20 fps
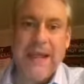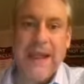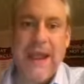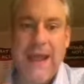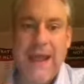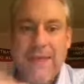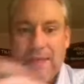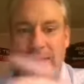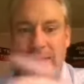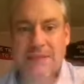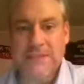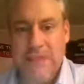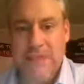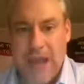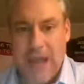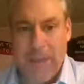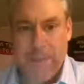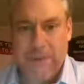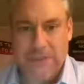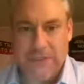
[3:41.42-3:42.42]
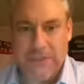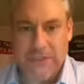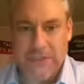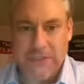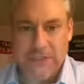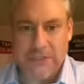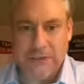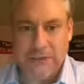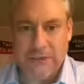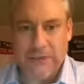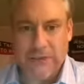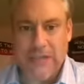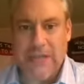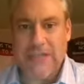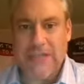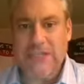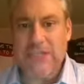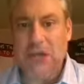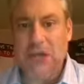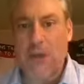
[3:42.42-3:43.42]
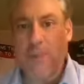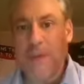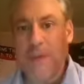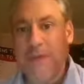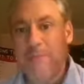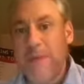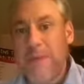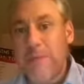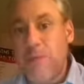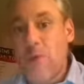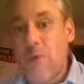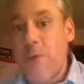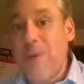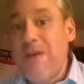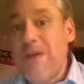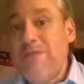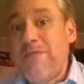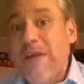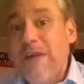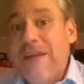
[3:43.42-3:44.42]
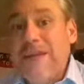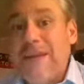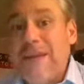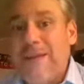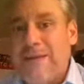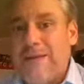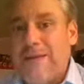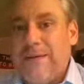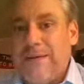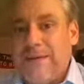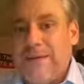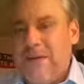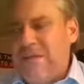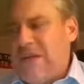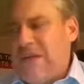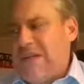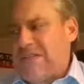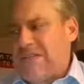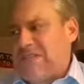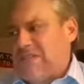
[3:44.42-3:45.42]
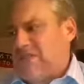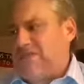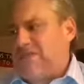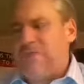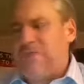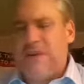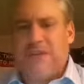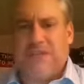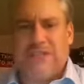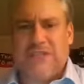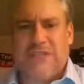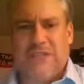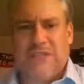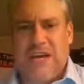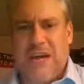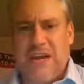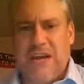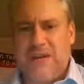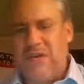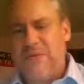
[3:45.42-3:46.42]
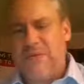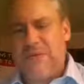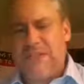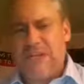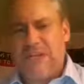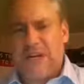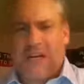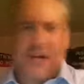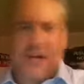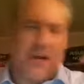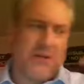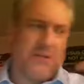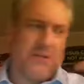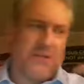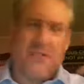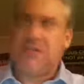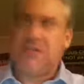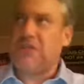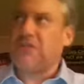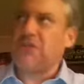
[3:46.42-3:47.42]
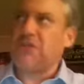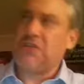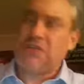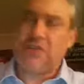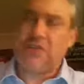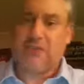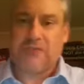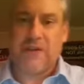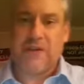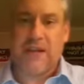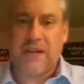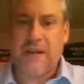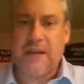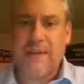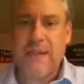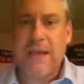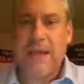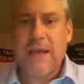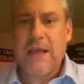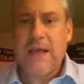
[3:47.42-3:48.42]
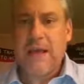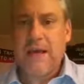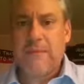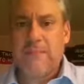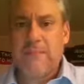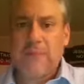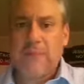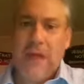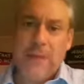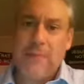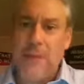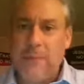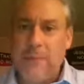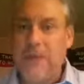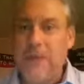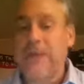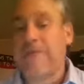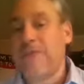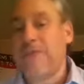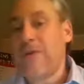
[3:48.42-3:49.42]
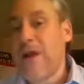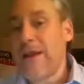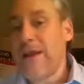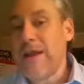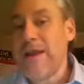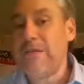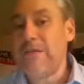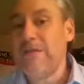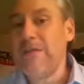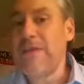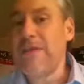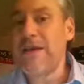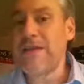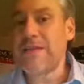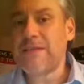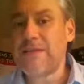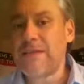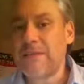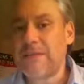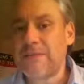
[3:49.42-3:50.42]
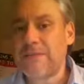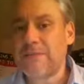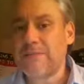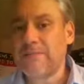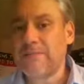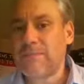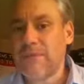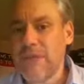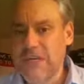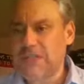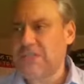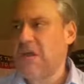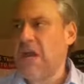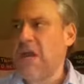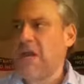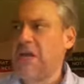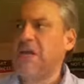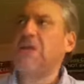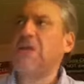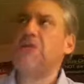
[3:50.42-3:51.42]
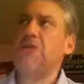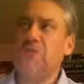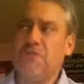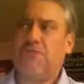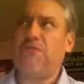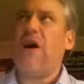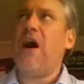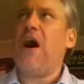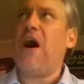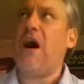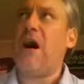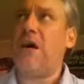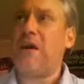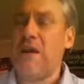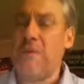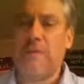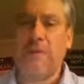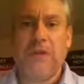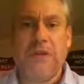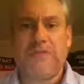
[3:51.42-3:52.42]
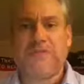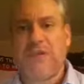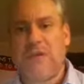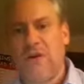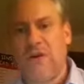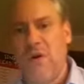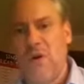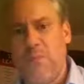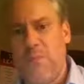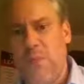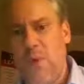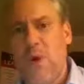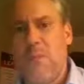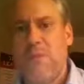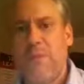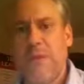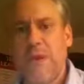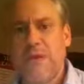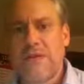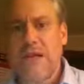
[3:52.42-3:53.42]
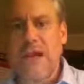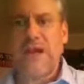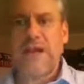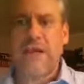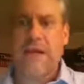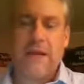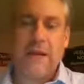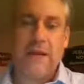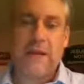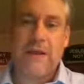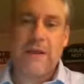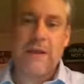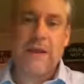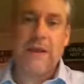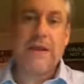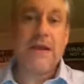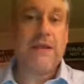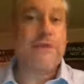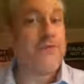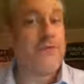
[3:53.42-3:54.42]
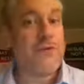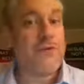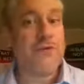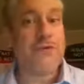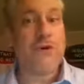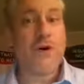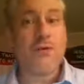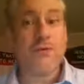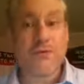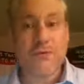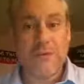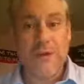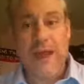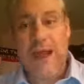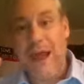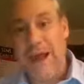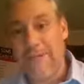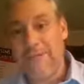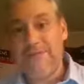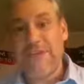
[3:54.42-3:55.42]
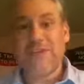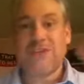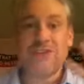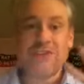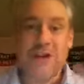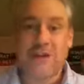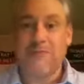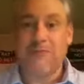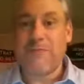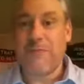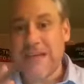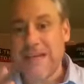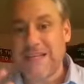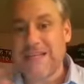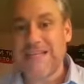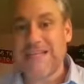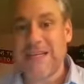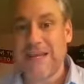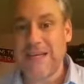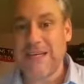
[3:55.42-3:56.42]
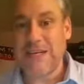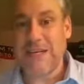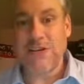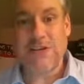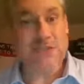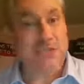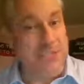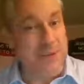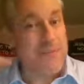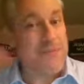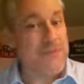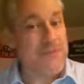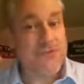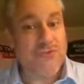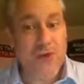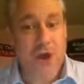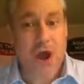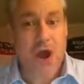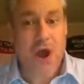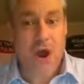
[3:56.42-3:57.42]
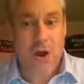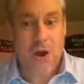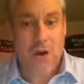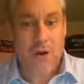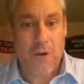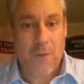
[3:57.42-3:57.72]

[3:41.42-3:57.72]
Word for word: and this happens to you. They shall be, people will be offended. Oh, that self righteous guy. Oh, he's in a cult. He's a Jesus freak. Blah, blah, blah. If you're not hearing this, he's taking it too far. He believes in an old book. Taking it. If you don't have this stuff being said to you, something's wrong